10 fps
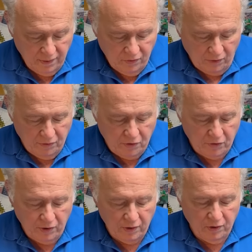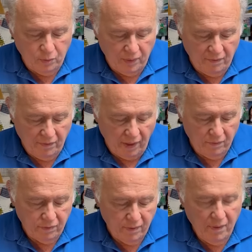Silver's just under 25,
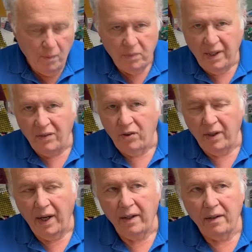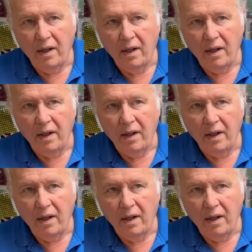but that's okay.